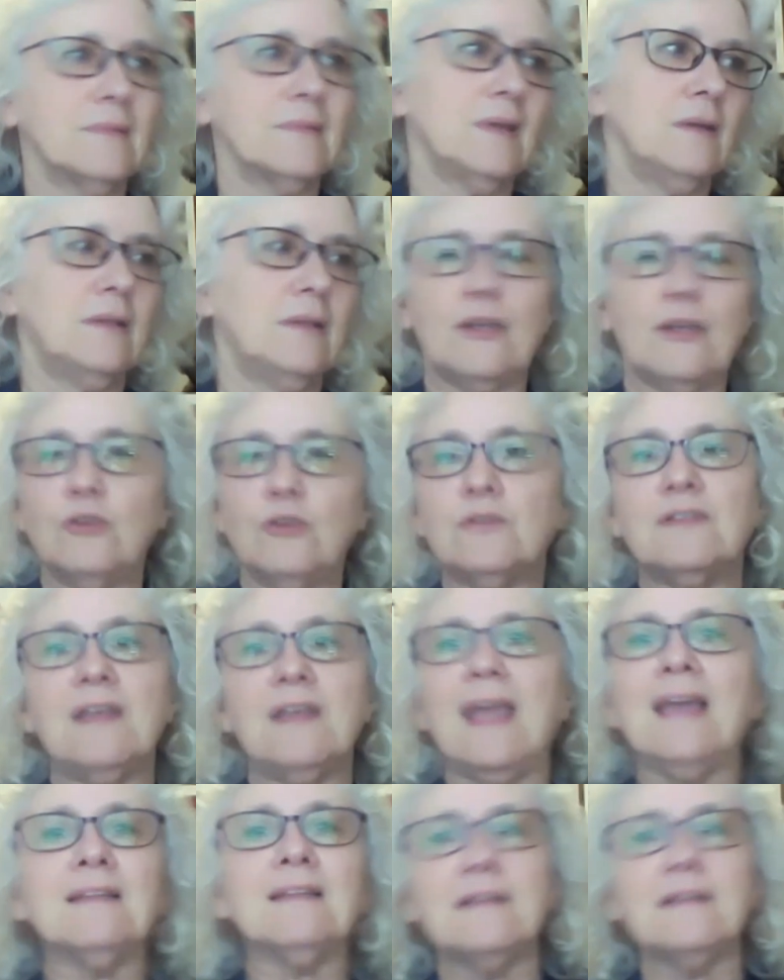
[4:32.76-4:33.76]
like you'd
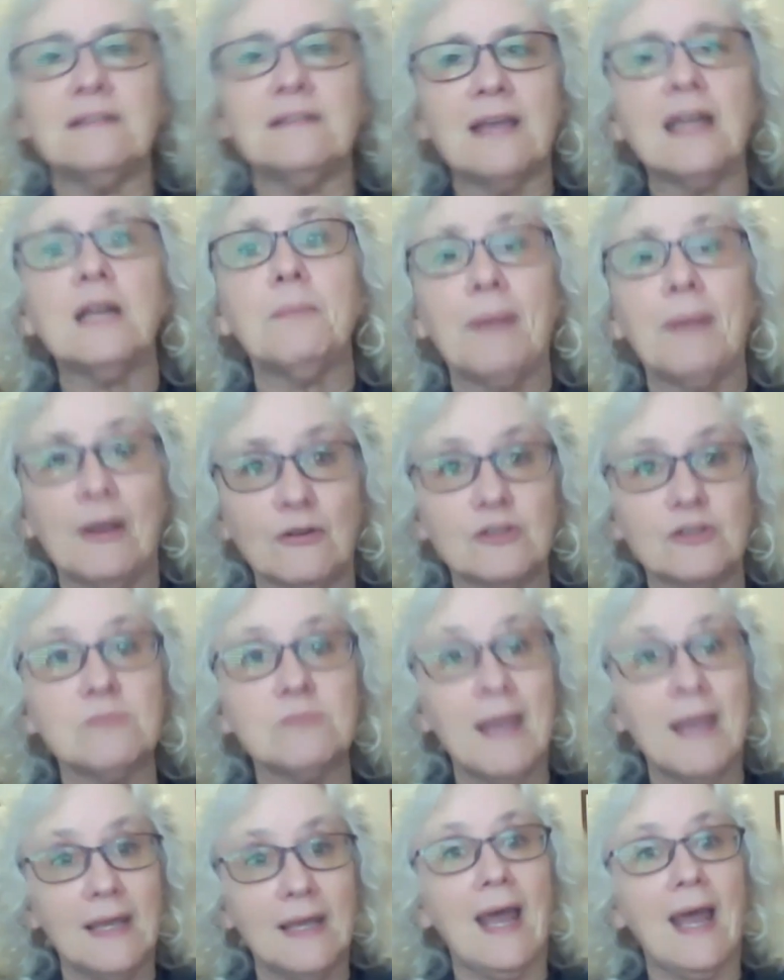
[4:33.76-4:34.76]
see antique teddy bears
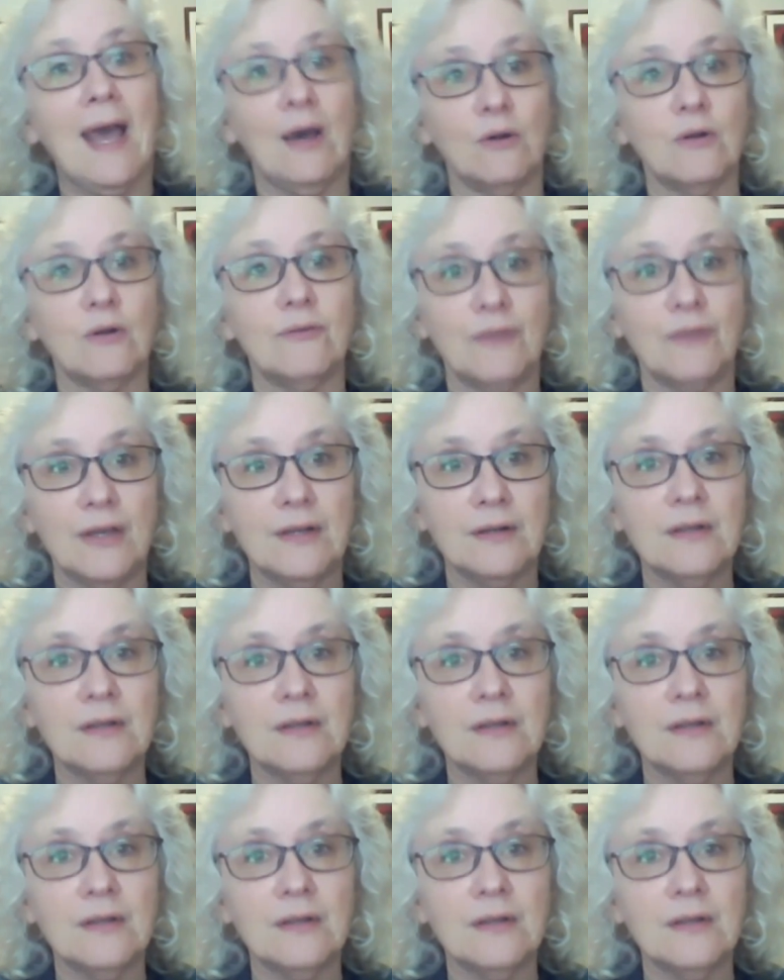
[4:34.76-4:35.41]
made out of it.